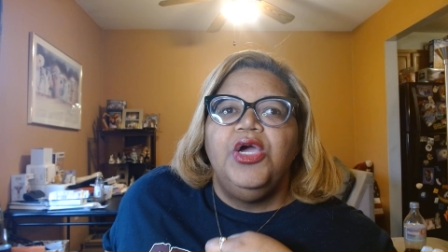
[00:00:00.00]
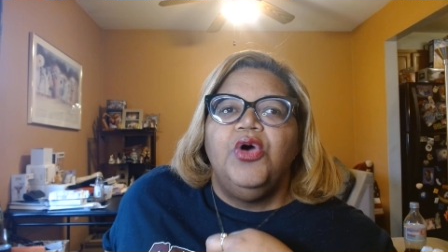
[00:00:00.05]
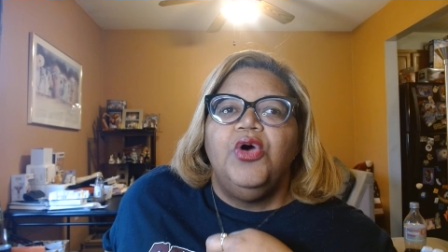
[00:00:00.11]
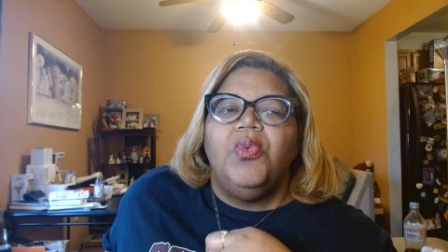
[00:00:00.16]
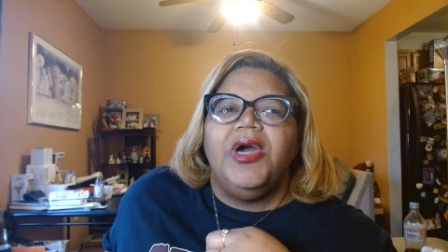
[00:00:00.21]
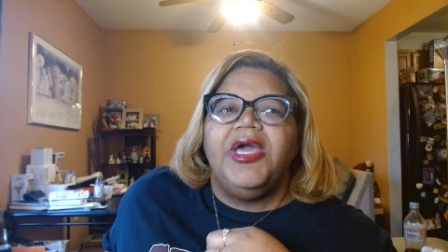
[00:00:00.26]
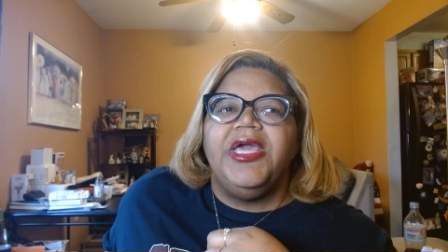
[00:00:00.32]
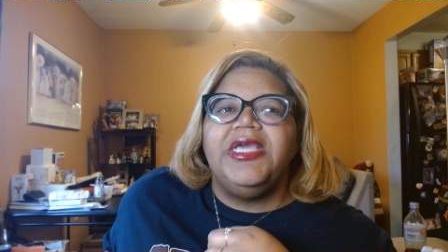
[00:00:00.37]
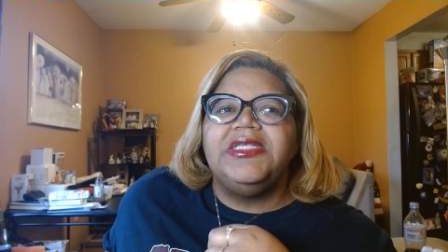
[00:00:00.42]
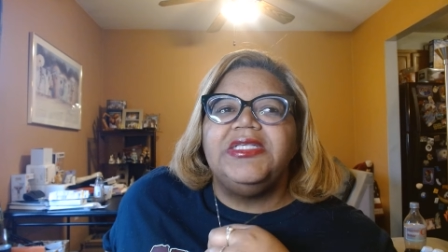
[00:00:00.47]

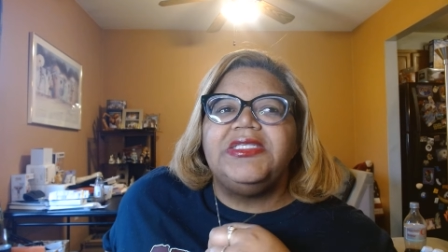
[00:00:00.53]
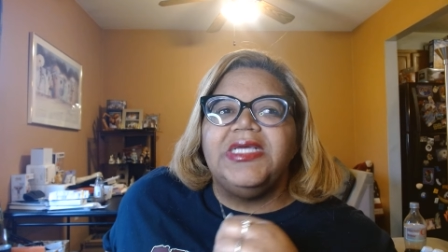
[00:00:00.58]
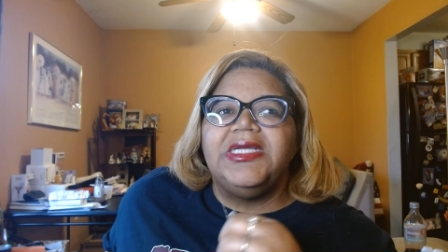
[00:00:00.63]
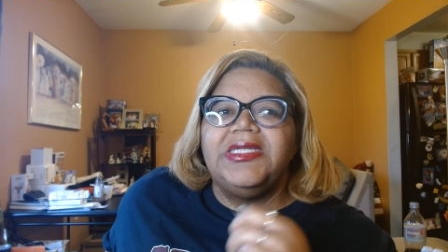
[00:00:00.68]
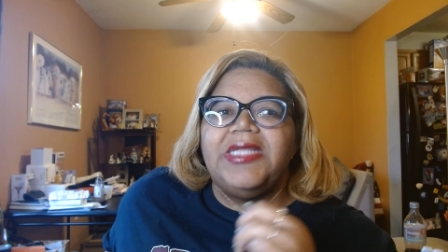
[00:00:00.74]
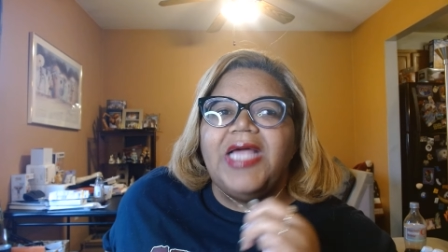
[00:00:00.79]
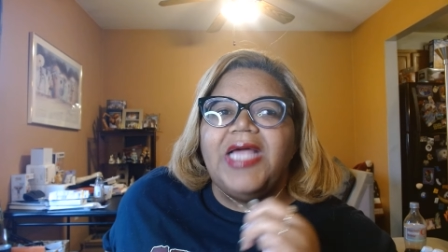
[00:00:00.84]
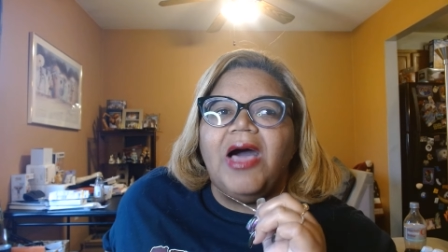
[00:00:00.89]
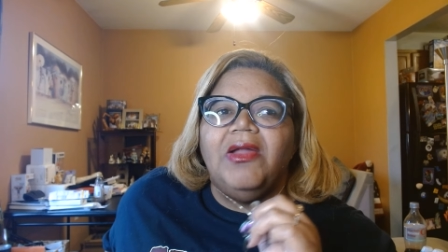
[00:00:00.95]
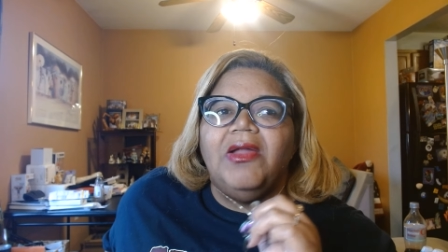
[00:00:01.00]
well, he sent
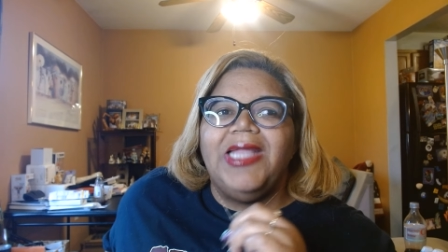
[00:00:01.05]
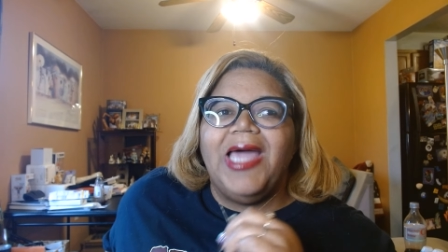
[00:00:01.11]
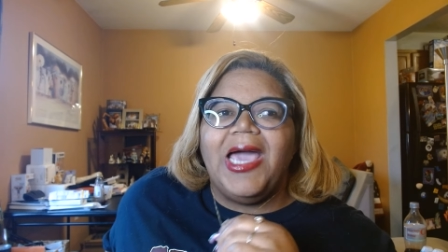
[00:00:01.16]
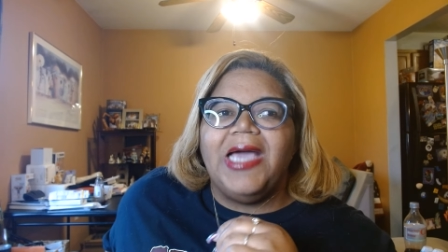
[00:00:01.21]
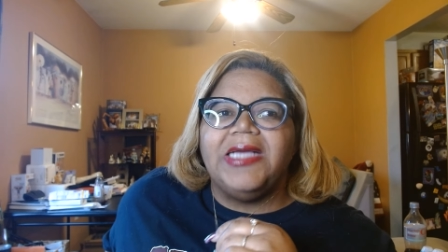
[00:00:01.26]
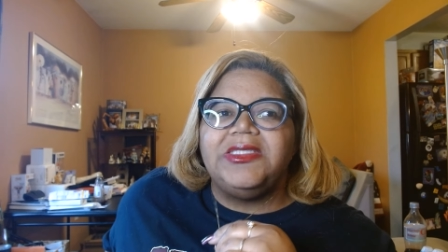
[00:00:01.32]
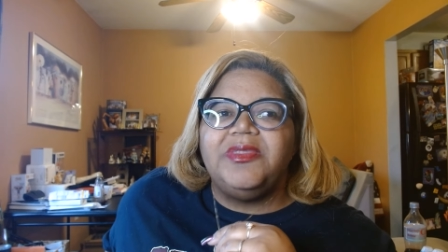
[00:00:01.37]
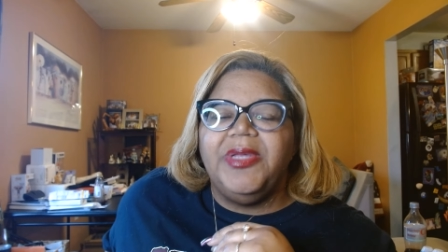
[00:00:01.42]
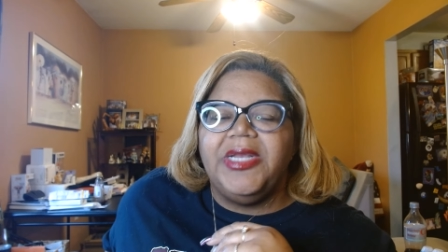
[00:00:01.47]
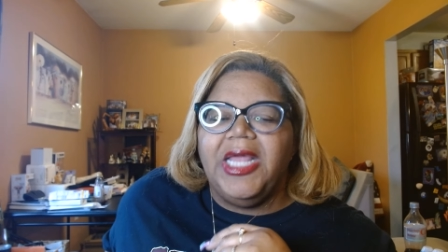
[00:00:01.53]
out
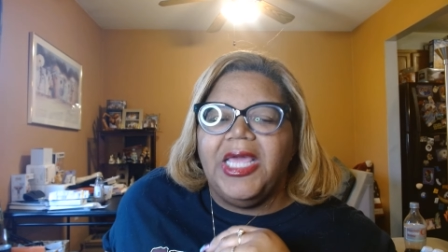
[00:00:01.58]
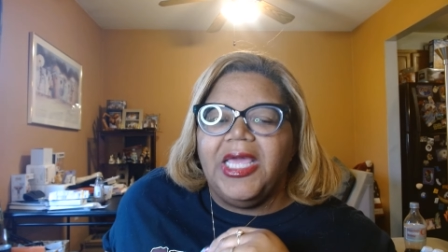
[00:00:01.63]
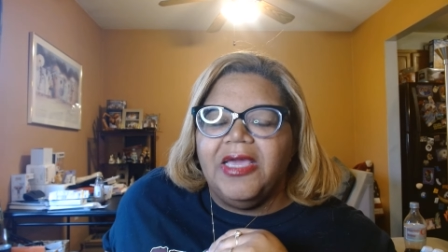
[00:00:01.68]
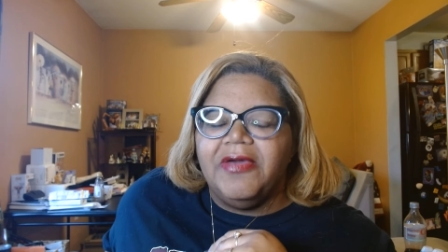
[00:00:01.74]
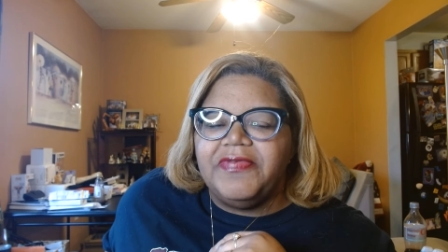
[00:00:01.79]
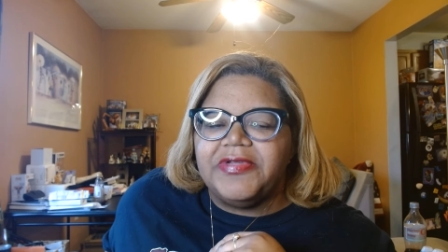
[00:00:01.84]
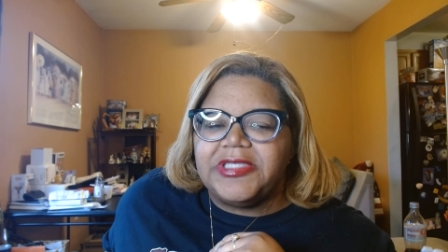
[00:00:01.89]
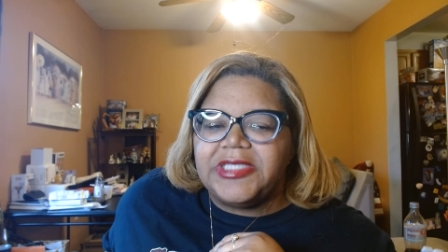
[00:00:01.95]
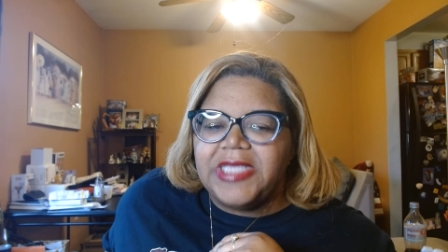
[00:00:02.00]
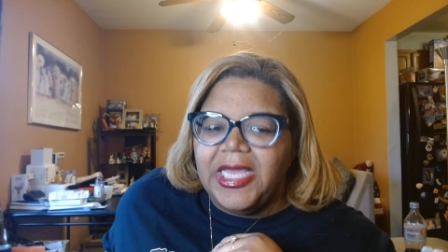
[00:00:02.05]
last minute
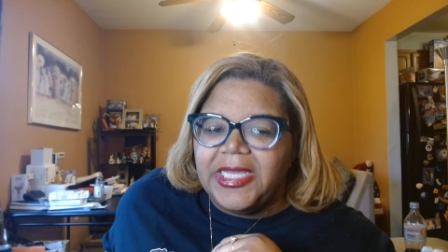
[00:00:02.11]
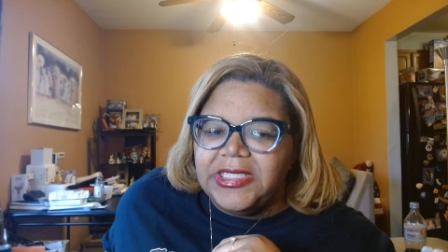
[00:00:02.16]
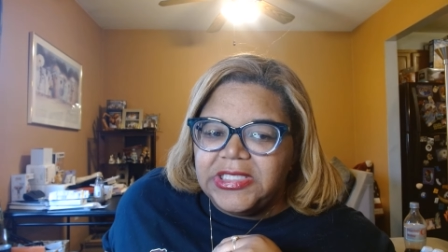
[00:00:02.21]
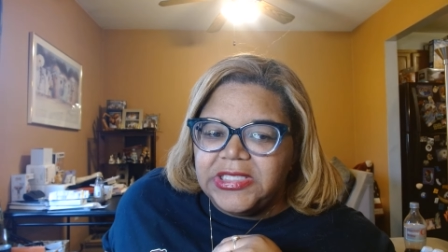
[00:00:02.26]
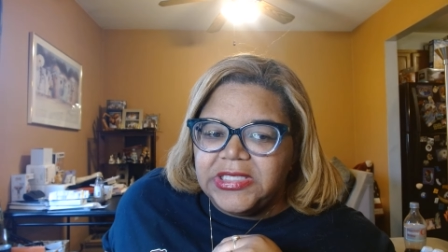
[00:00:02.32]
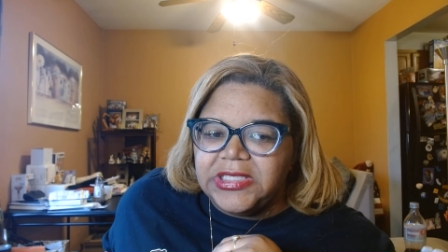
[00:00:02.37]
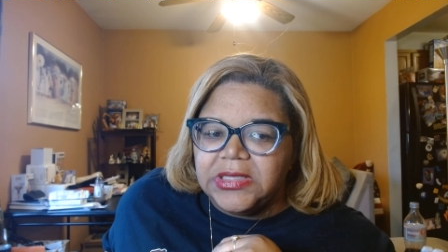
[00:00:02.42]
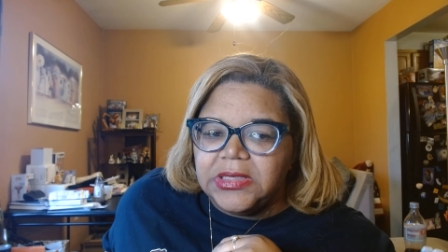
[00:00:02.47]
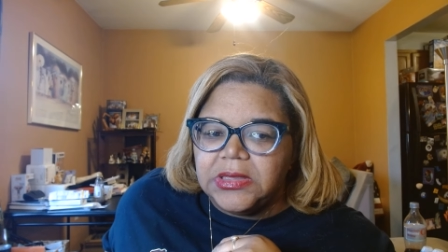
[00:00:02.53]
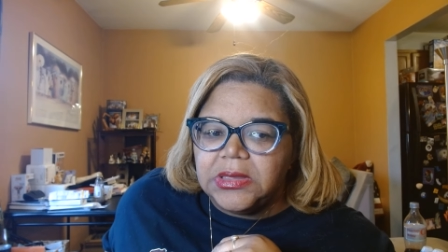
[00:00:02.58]

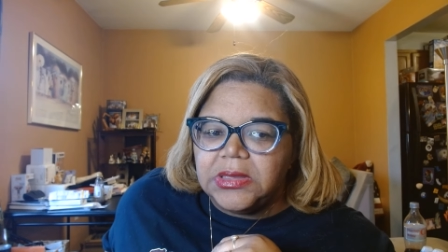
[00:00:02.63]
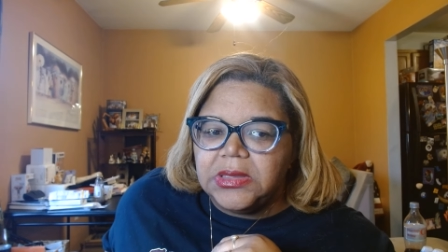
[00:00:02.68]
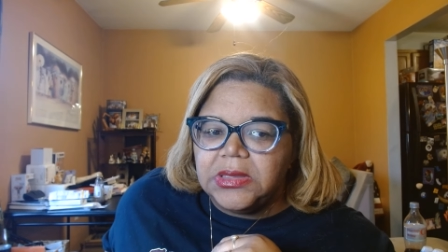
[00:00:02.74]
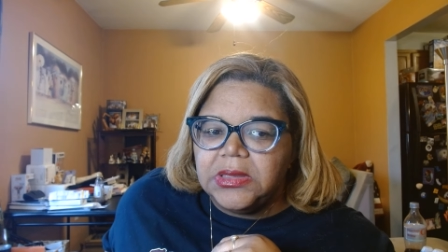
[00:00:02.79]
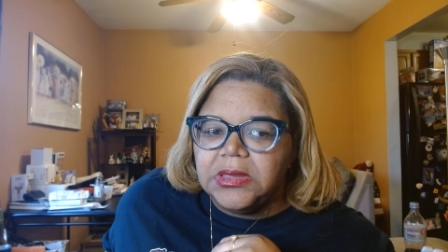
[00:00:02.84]
invitations